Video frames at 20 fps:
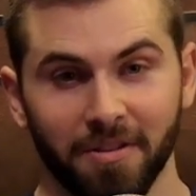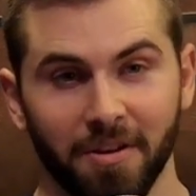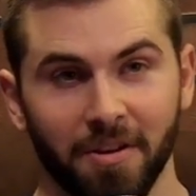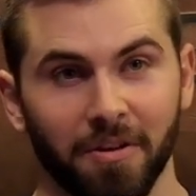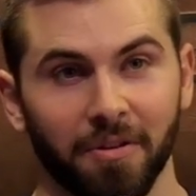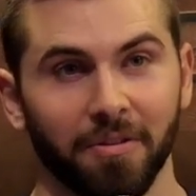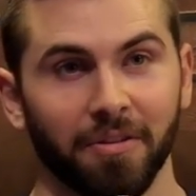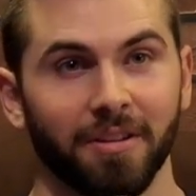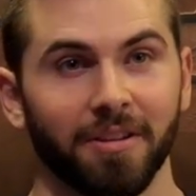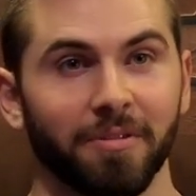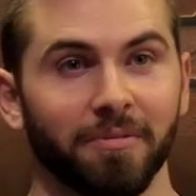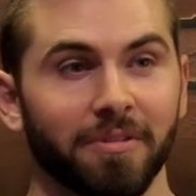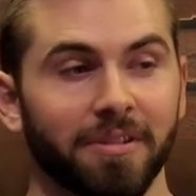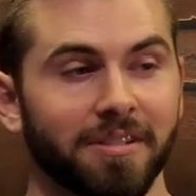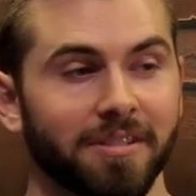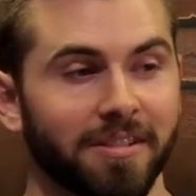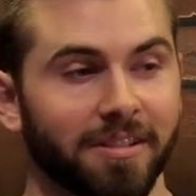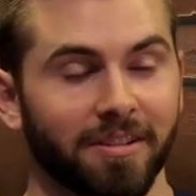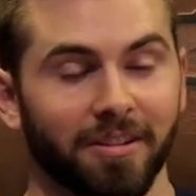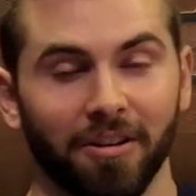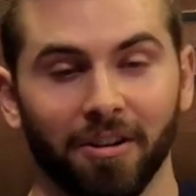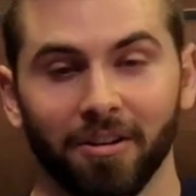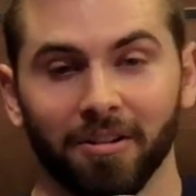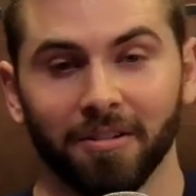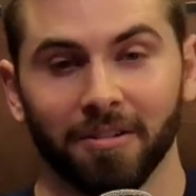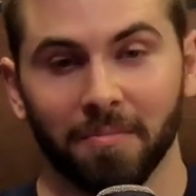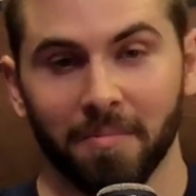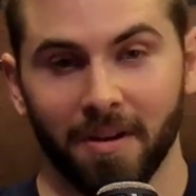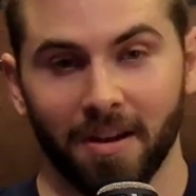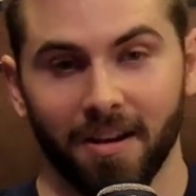though he was
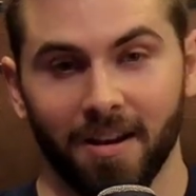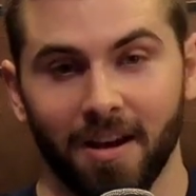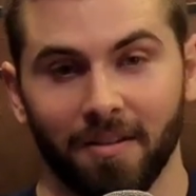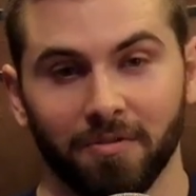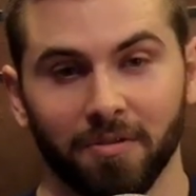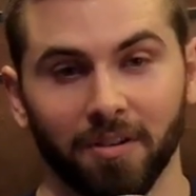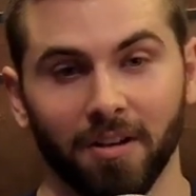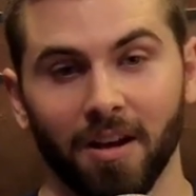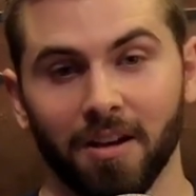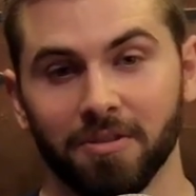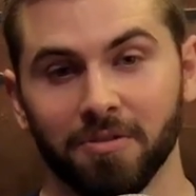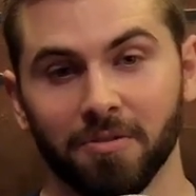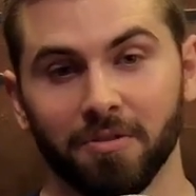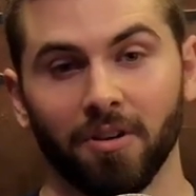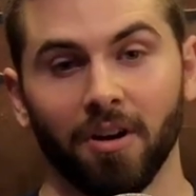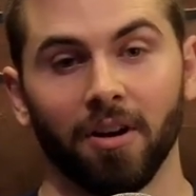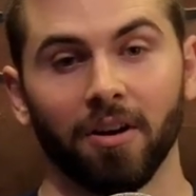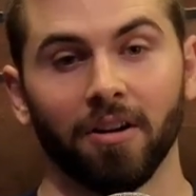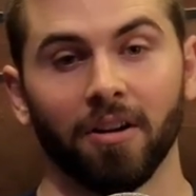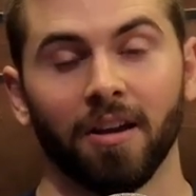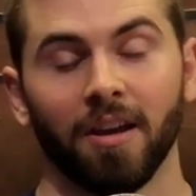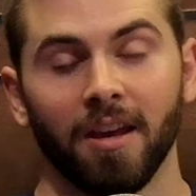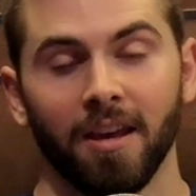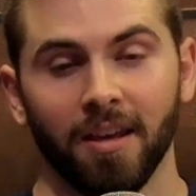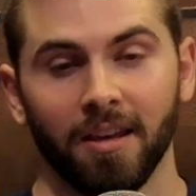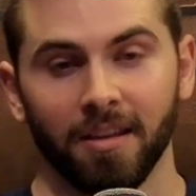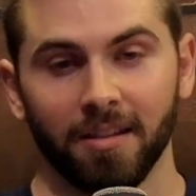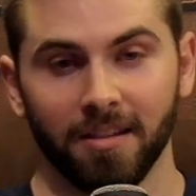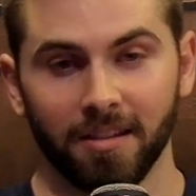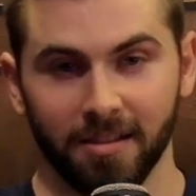called a man after God's own heart,
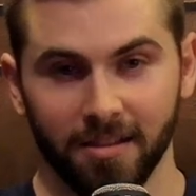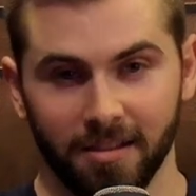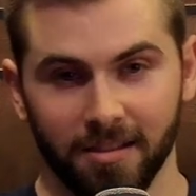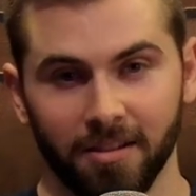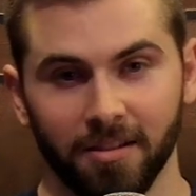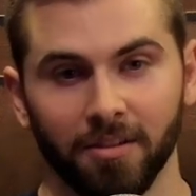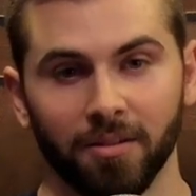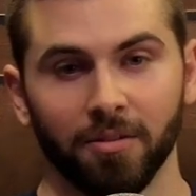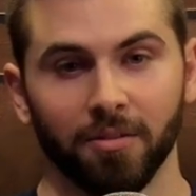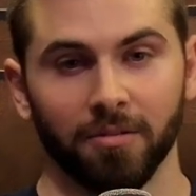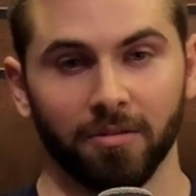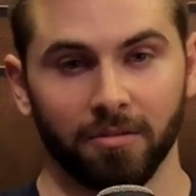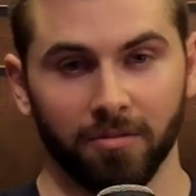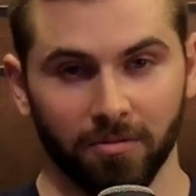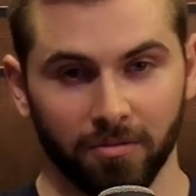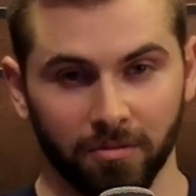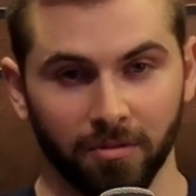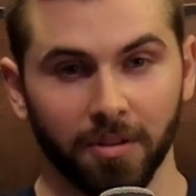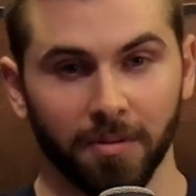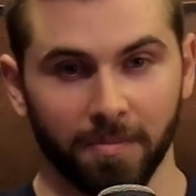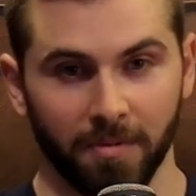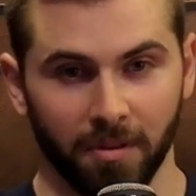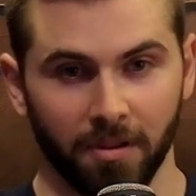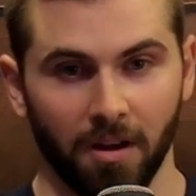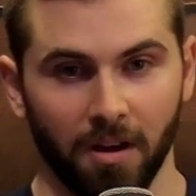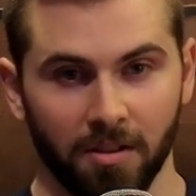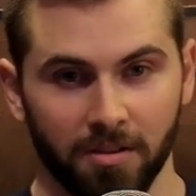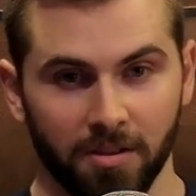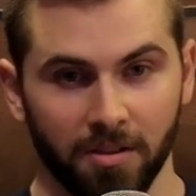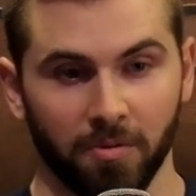he still reaped the
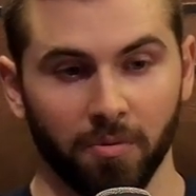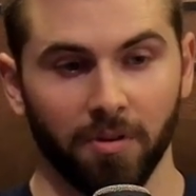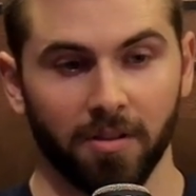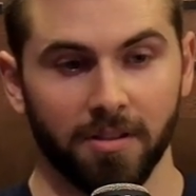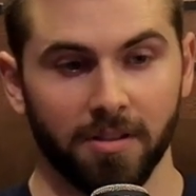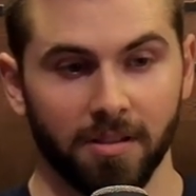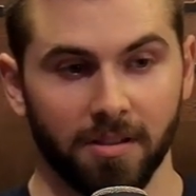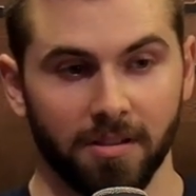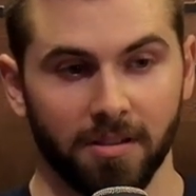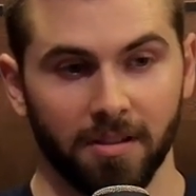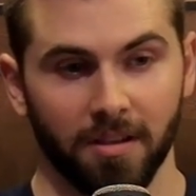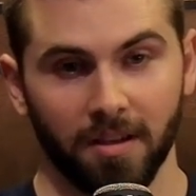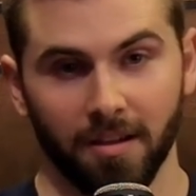consequences.